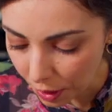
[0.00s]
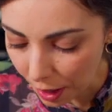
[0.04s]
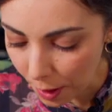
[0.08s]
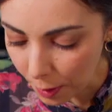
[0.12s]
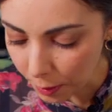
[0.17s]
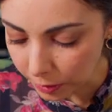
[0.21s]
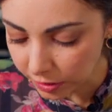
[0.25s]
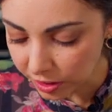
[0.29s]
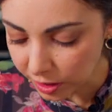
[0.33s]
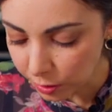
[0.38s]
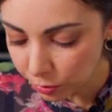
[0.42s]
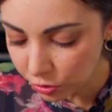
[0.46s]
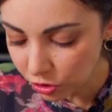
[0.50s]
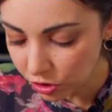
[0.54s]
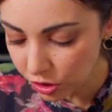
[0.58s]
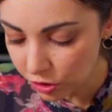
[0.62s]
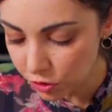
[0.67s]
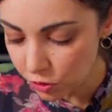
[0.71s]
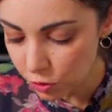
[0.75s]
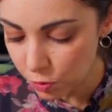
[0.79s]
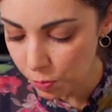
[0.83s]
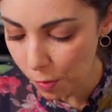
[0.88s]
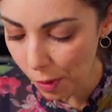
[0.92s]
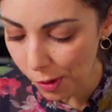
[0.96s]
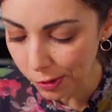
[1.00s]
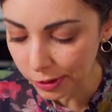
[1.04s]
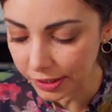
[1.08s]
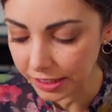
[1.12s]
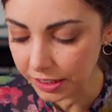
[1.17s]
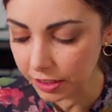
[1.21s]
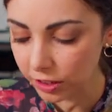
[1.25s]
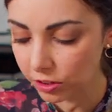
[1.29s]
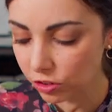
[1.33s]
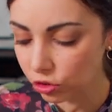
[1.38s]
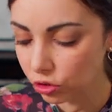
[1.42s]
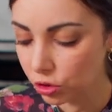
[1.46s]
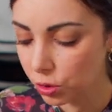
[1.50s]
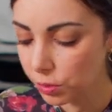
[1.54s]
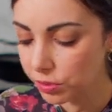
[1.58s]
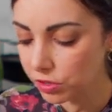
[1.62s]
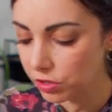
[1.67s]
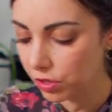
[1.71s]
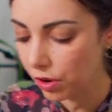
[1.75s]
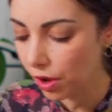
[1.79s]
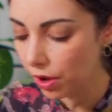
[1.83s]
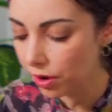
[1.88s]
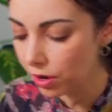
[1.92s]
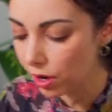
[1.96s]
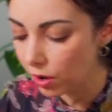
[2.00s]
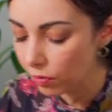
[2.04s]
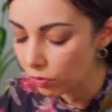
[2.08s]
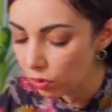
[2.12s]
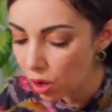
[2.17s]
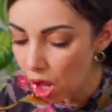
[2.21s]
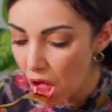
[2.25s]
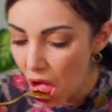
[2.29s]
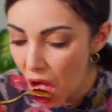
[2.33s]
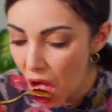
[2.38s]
Wow, that was like smoking and it still wasn't hot enough.